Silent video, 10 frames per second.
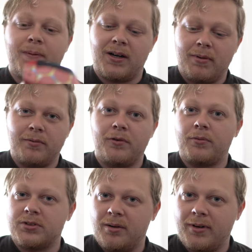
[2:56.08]
Spider-Man movie
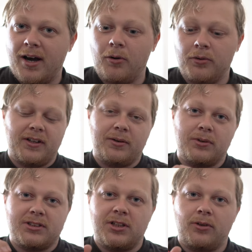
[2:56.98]
was coming out. I figured they
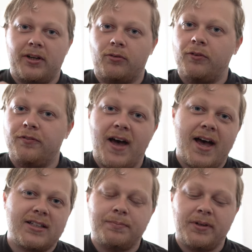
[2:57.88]
would sell like real
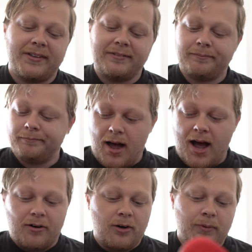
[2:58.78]
fast, but
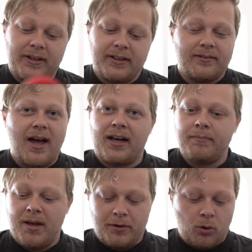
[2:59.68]
I don't know. I
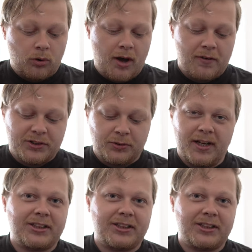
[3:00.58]
can maybe hold off till